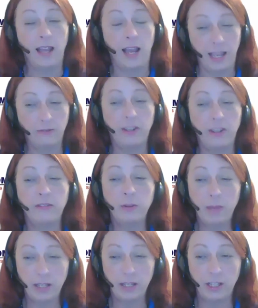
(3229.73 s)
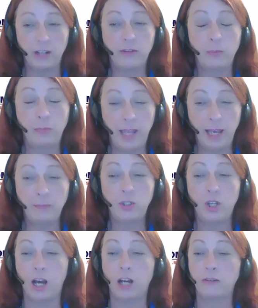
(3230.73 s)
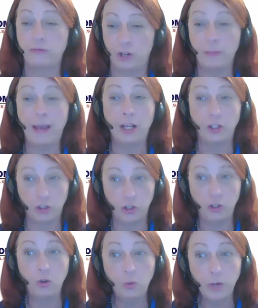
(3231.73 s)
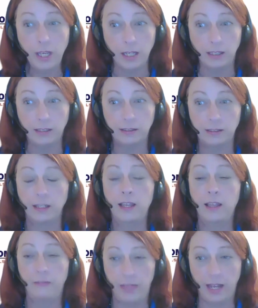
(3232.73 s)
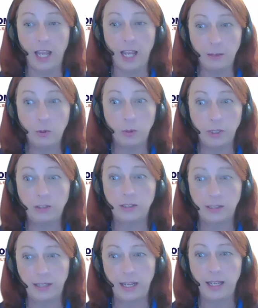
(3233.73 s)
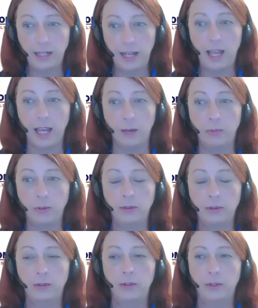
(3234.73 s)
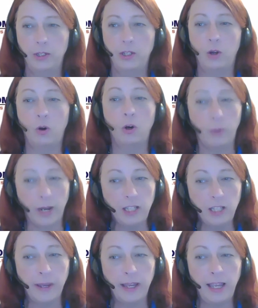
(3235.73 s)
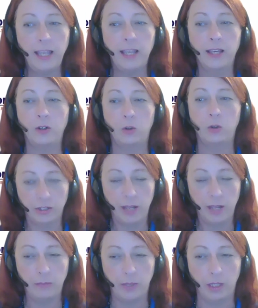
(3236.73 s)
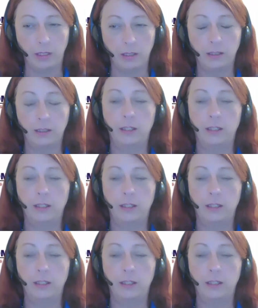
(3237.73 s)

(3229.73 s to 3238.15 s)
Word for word: I have given myself a pep ah. talk for about two weeks that I am going to stand up, you know, or raise my hand or something.